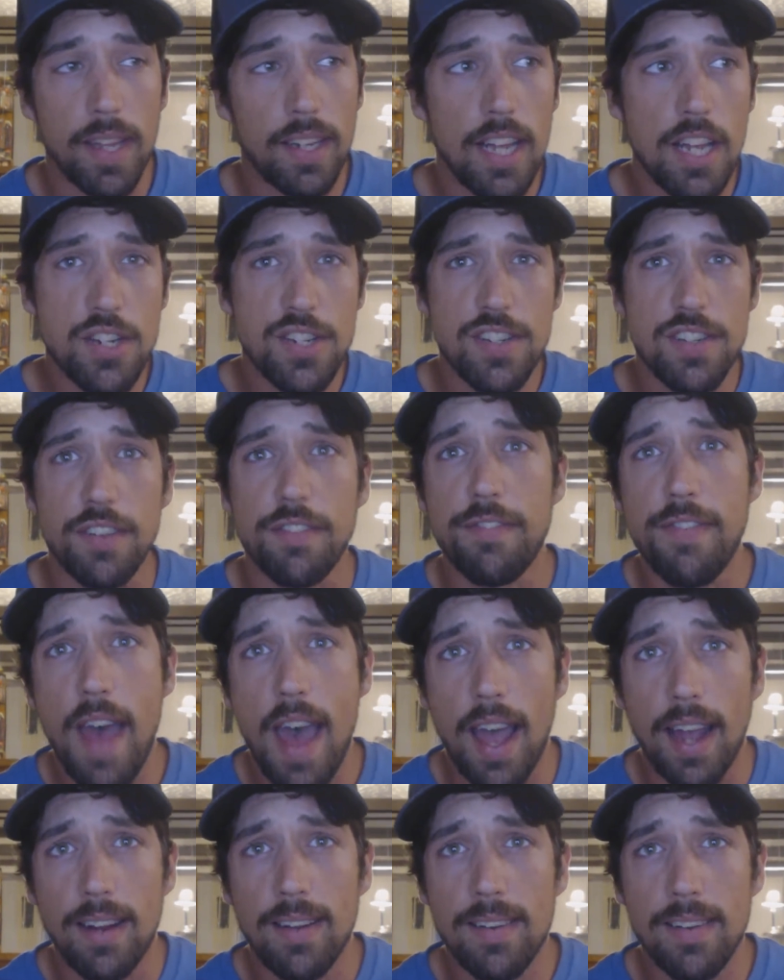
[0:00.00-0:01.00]
Like that's just a
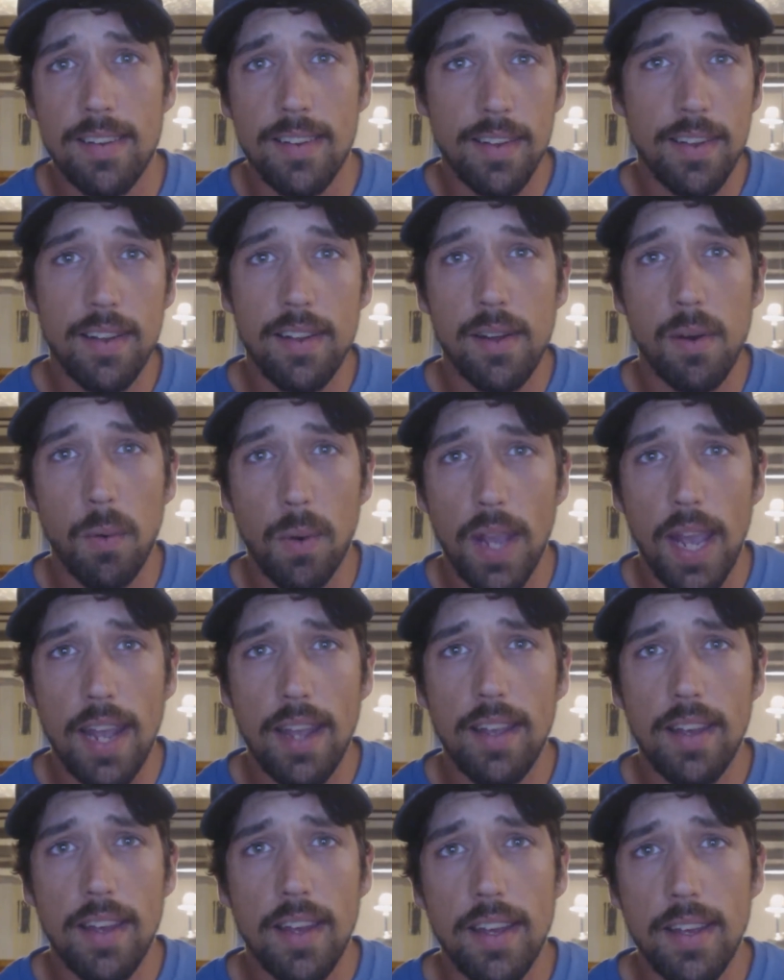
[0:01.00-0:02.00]
fact.
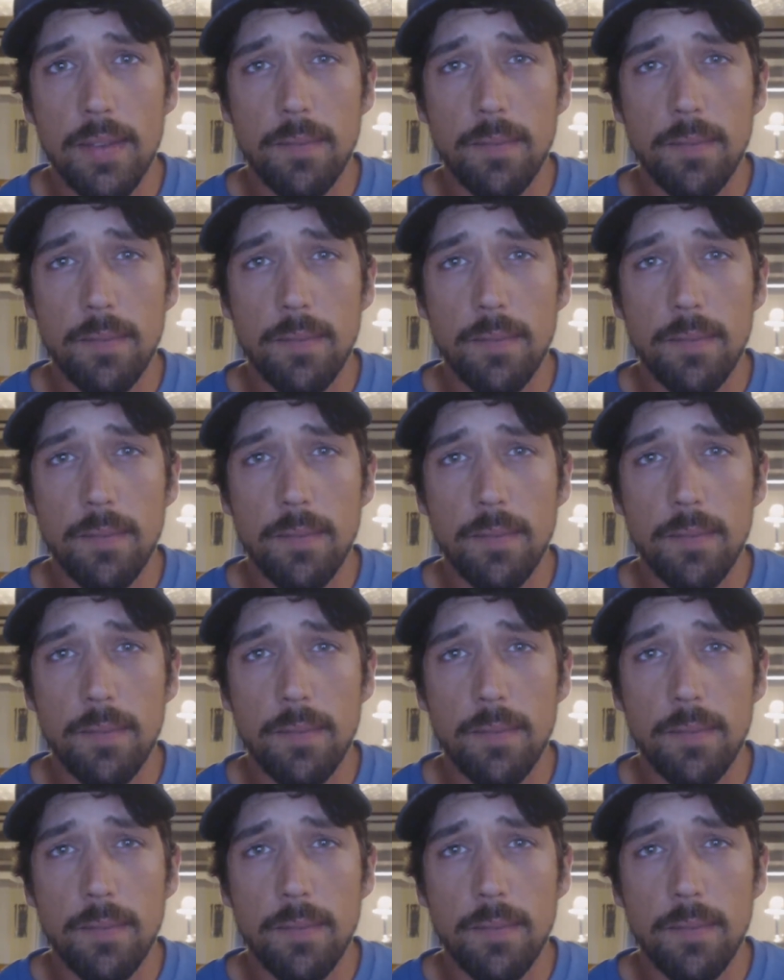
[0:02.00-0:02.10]
Okay?